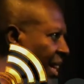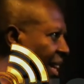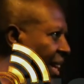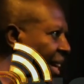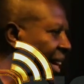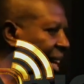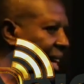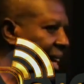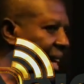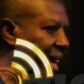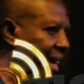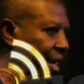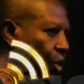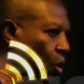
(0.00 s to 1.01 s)
And I told
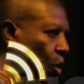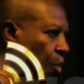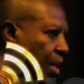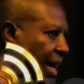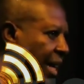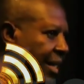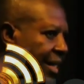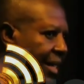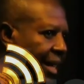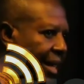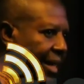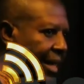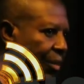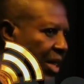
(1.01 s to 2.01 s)
Pa Elton that I'm a
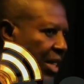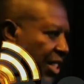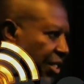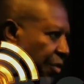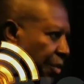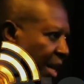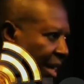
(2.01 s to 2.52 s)
Tiv man.